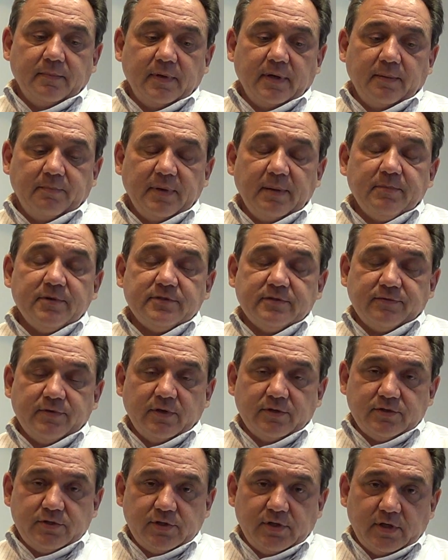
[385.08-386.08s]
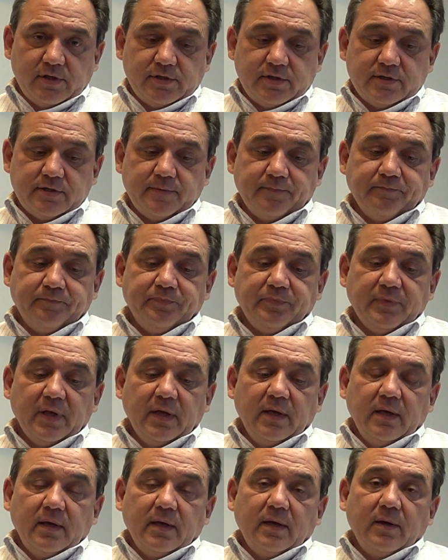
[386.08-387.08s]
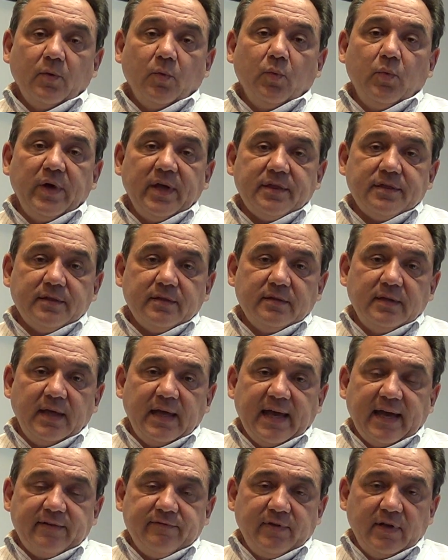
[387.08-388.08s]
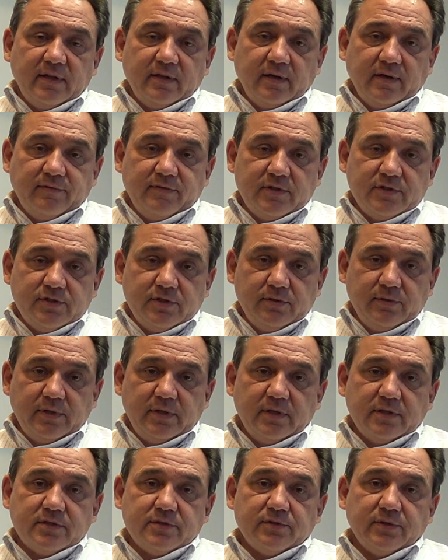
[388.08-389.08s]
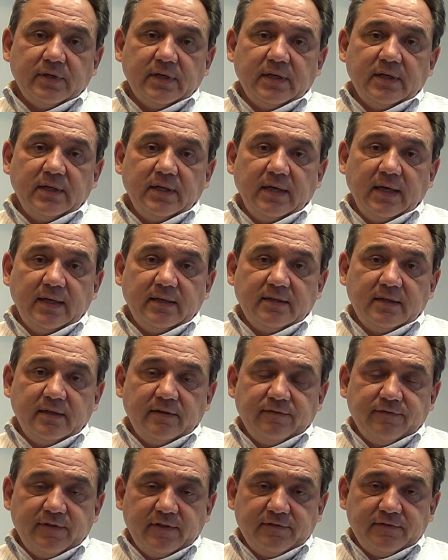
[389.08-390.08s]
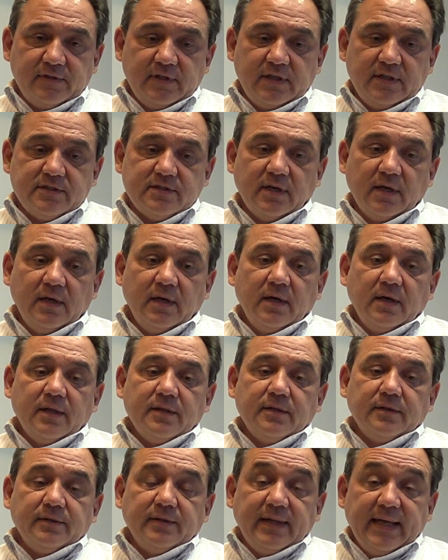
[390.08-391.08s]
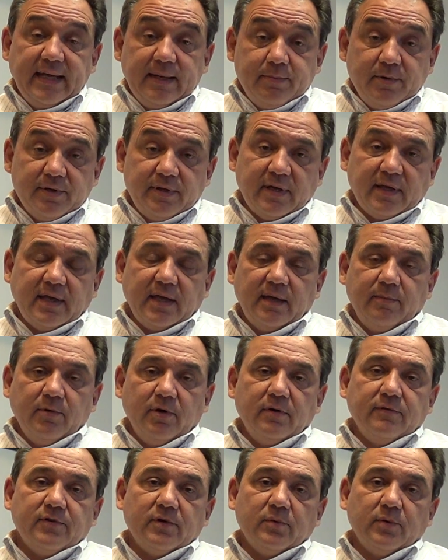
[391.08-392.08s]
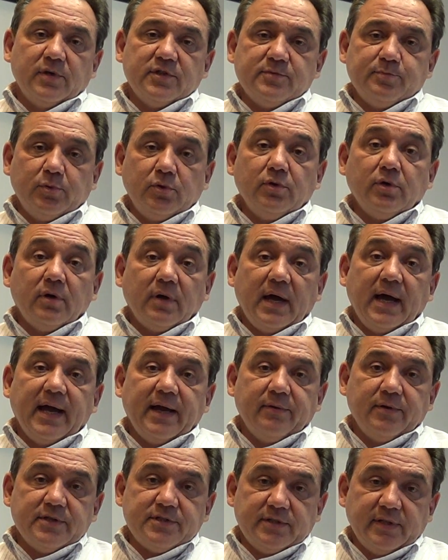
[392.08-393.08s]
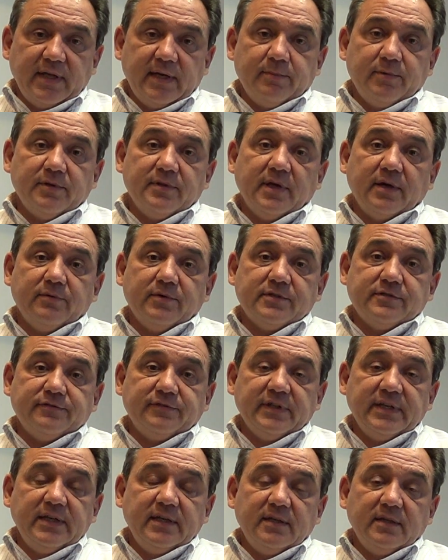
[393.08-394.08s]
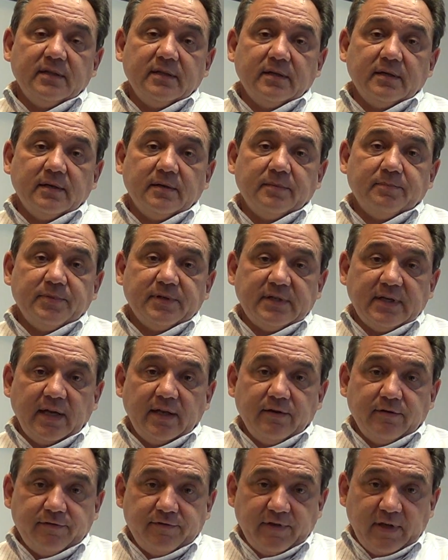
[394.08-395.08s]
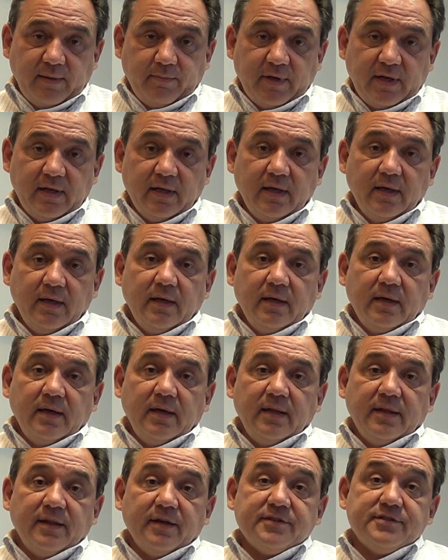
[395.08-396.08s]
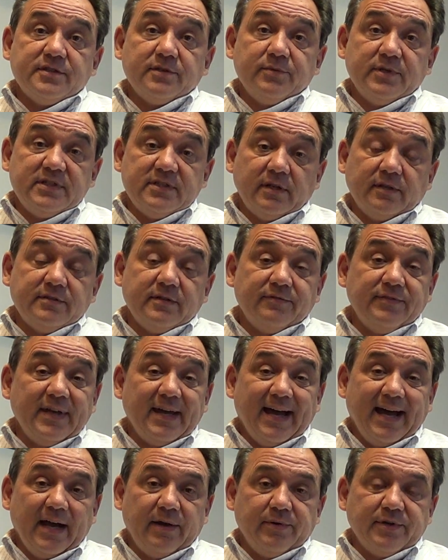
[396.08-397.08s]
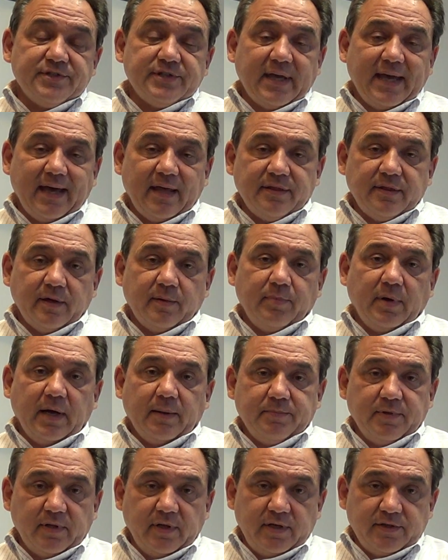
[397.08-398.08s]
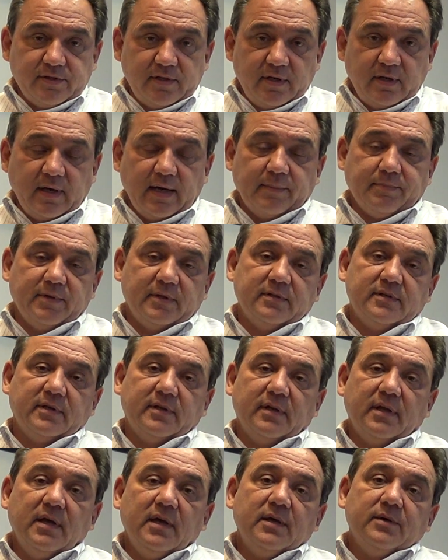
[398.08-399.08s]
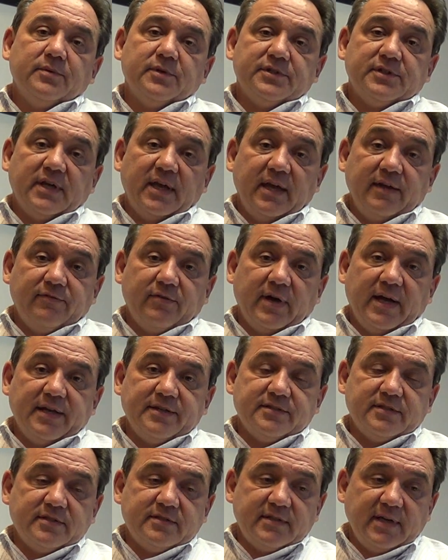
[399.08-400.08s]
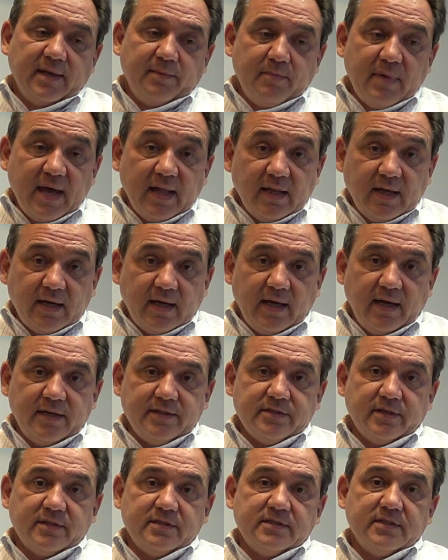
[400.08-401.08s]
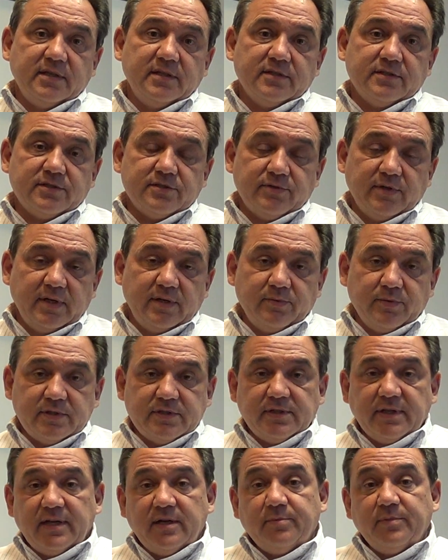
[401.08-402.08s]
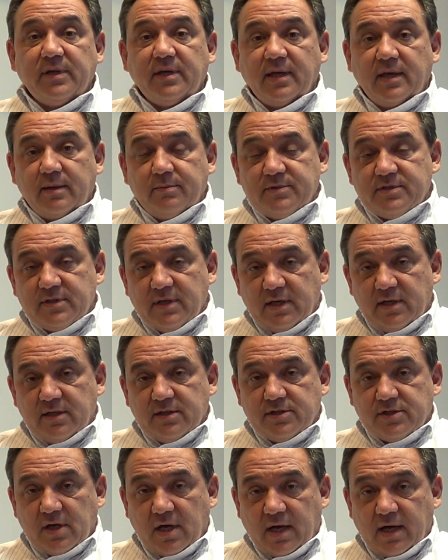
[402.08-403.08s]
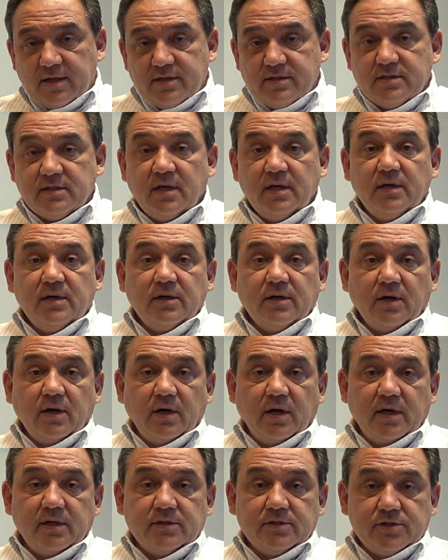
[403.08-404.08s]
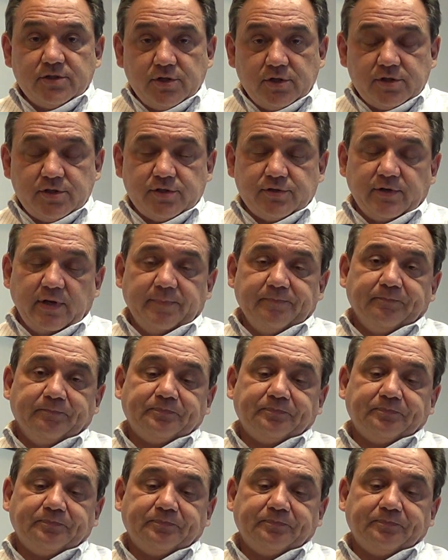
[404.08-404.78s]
members of those churches. With the advent of the shoe industry in the 1850s, the labor that came over was poor Irish labor that was fleeing the potato famine, and thus the result of the Irish Catholic population in Hopkinton, which gave rise to St. Malachi's on Cedar Street, which later became St. John's on Church Street.